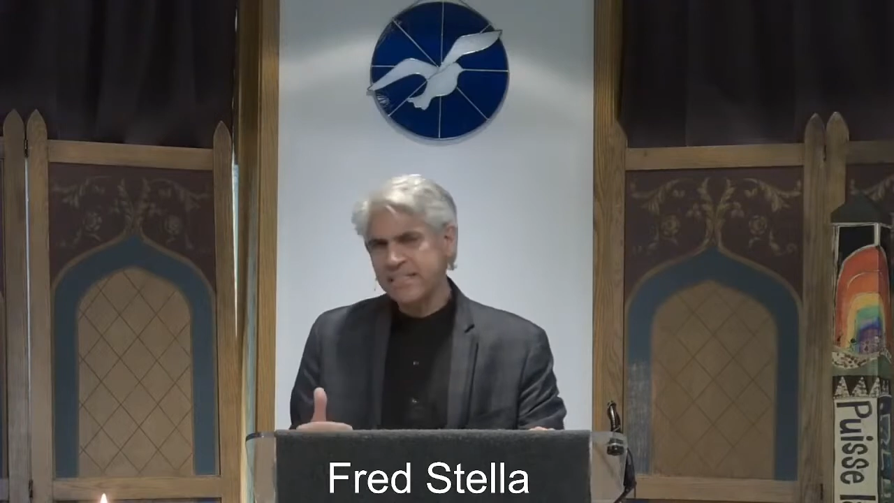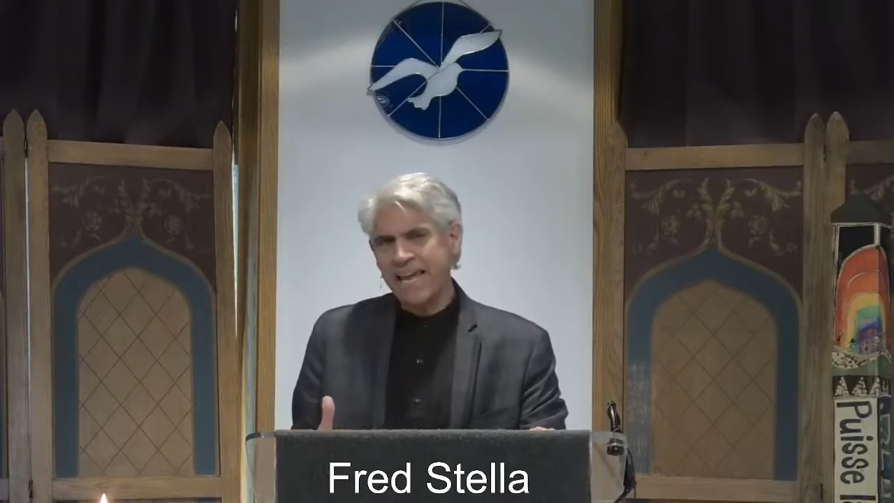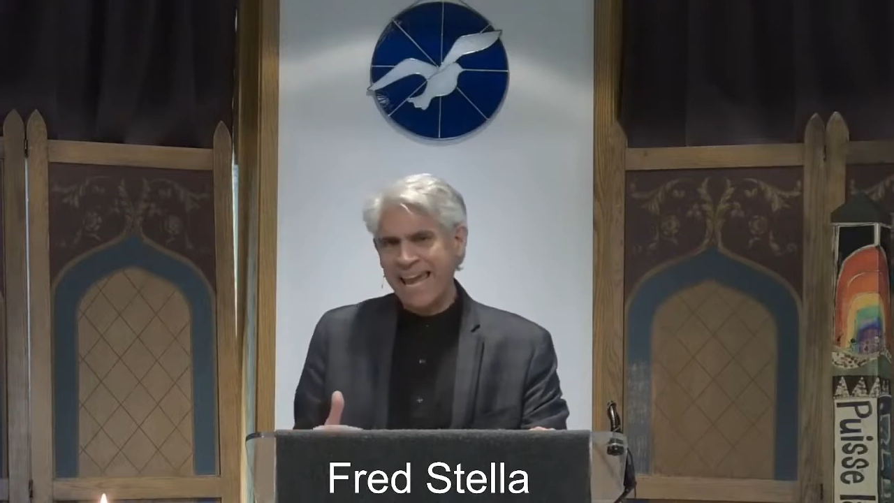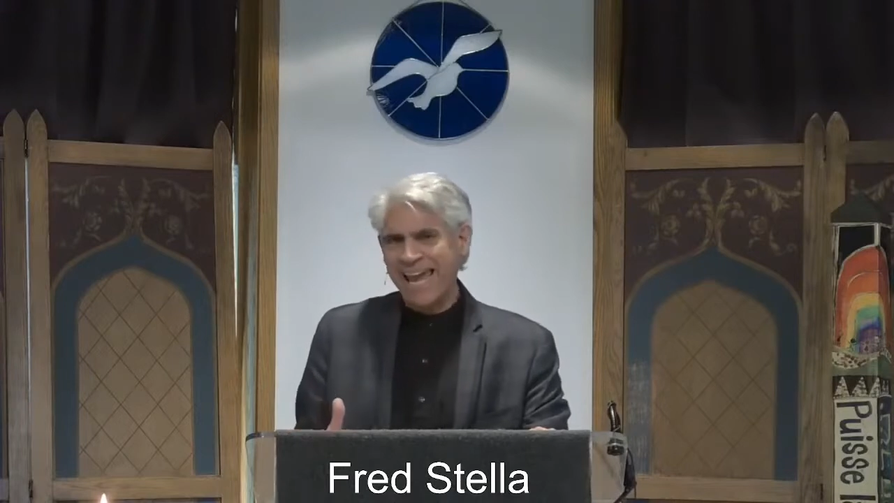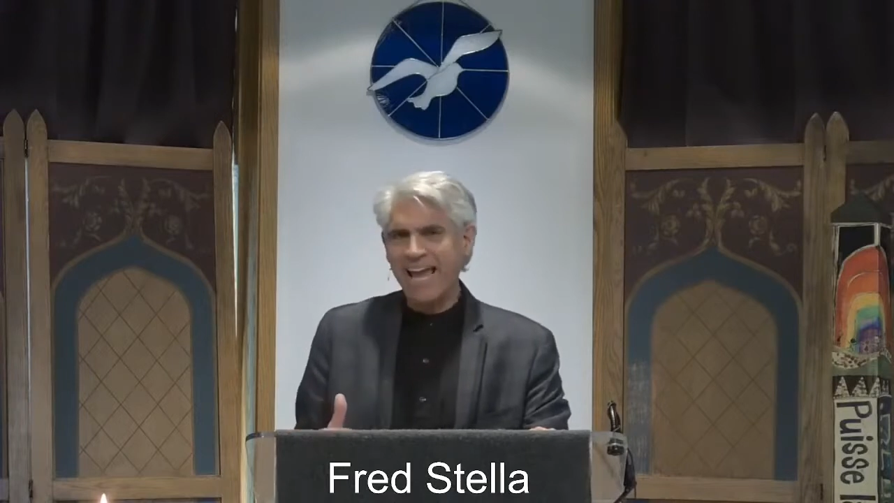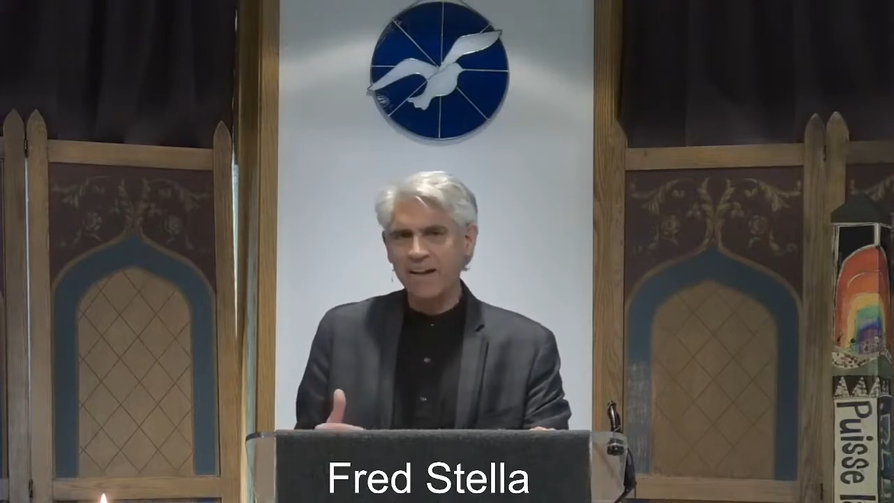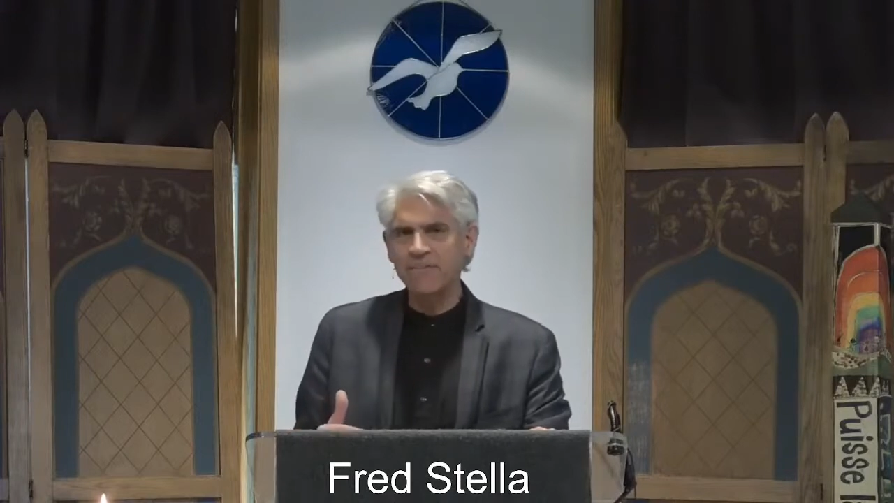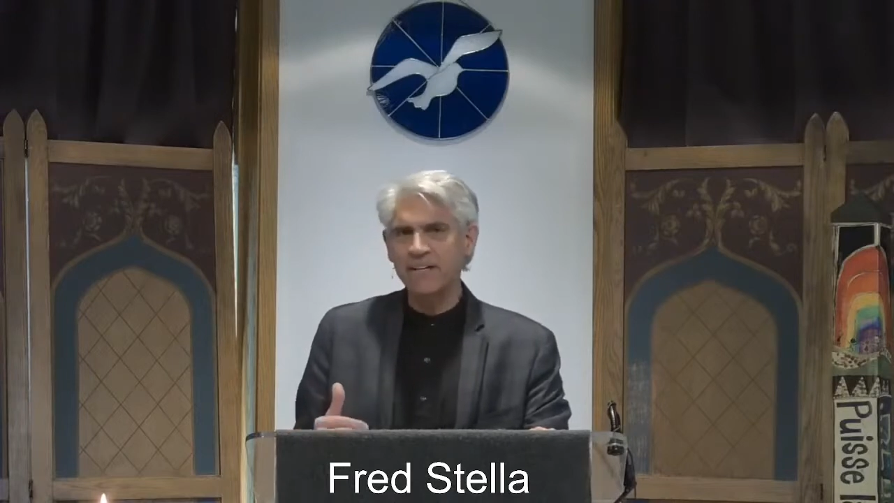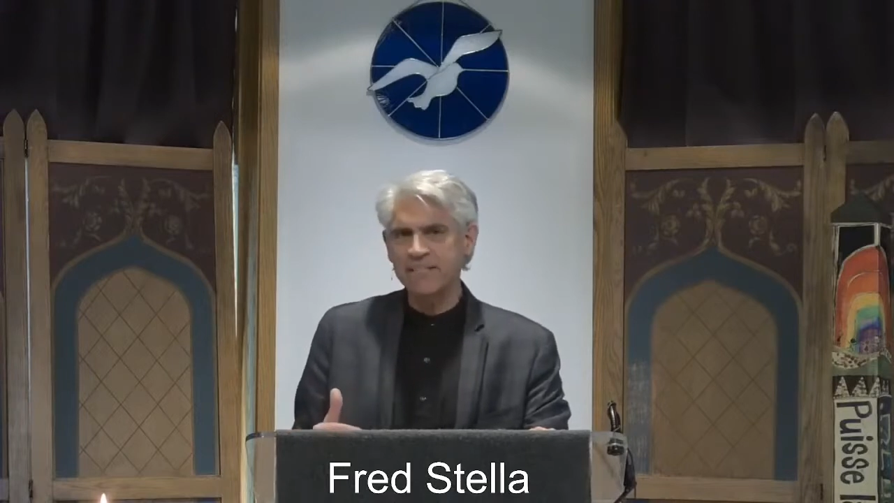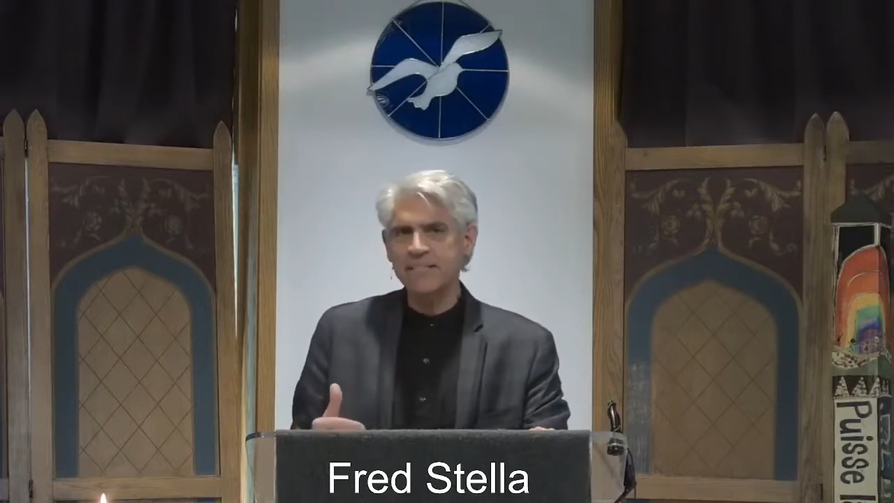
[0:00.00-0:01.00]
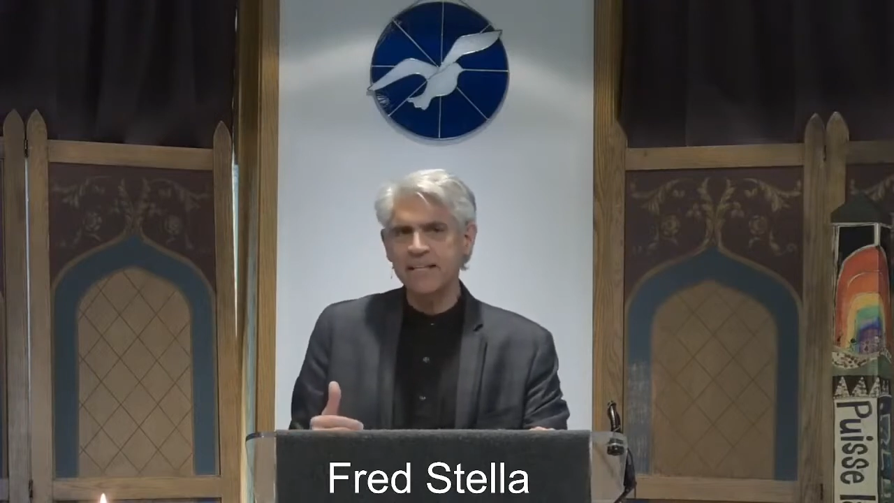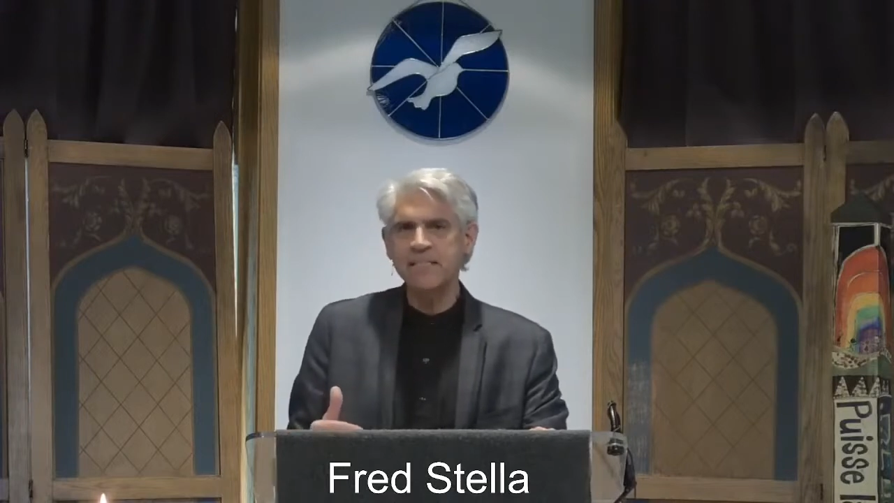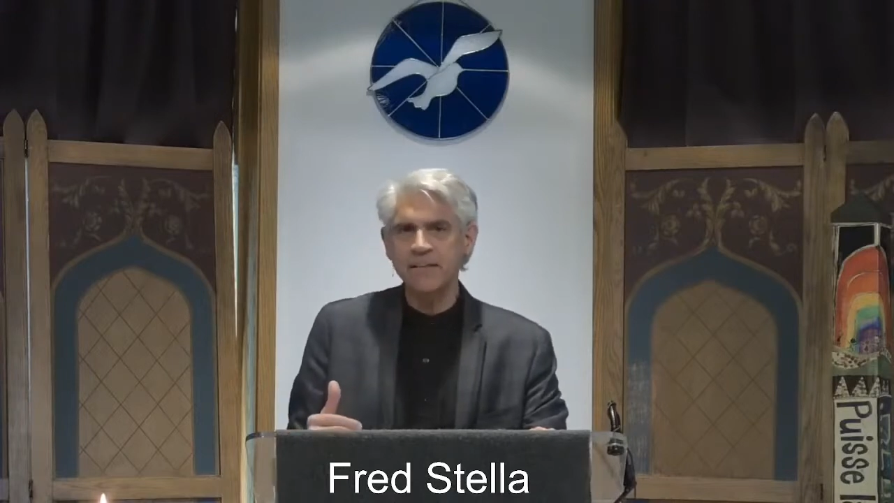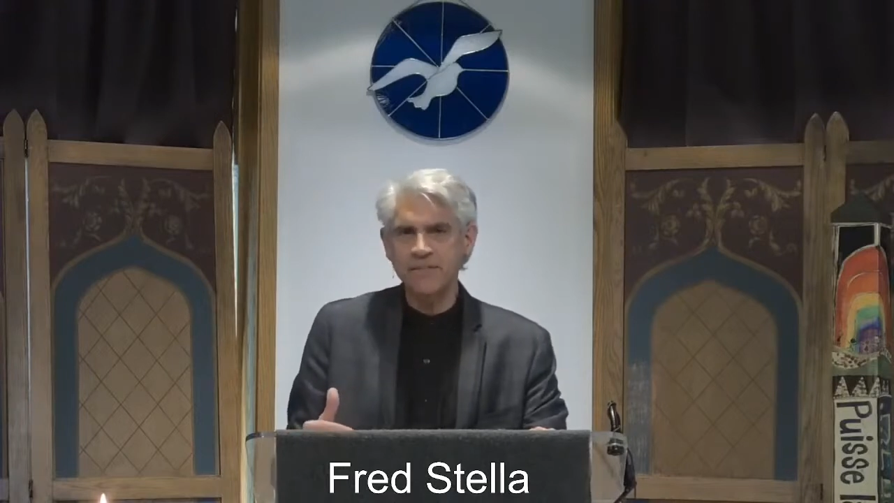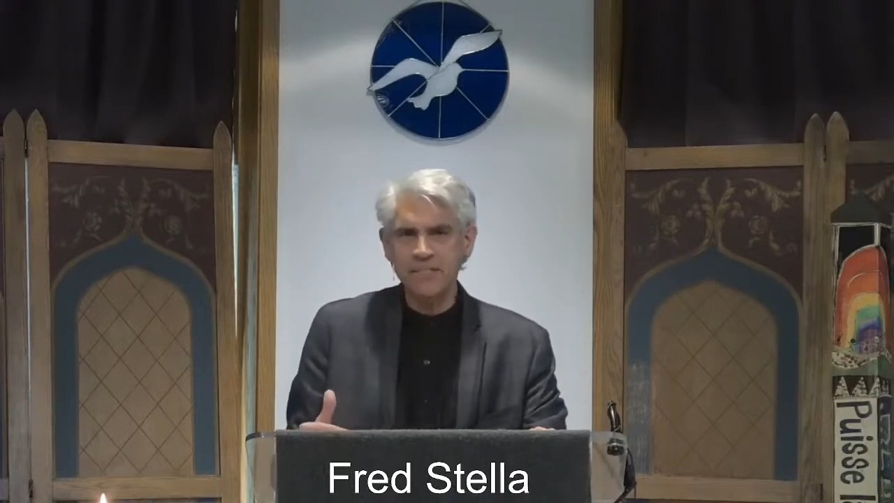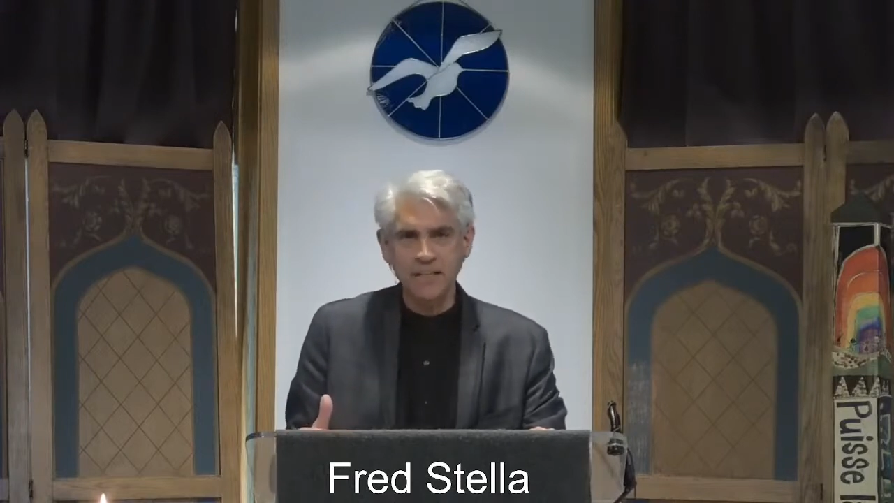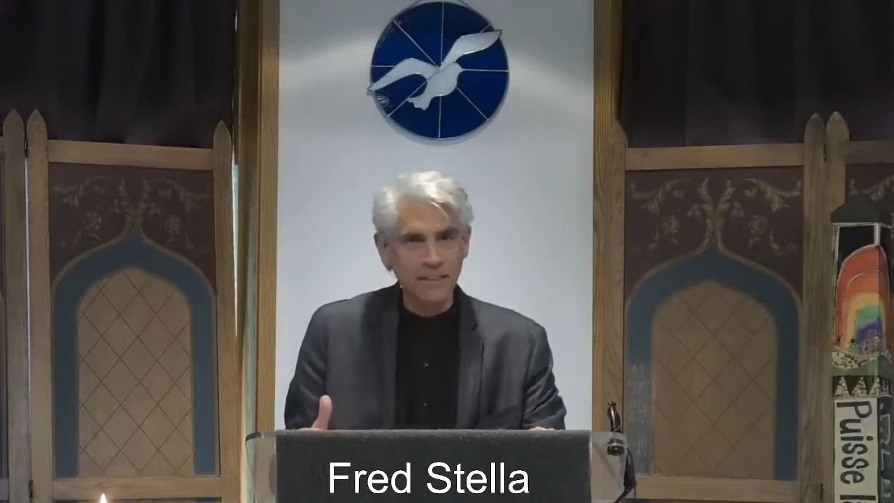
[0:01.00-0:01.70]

does have a sense of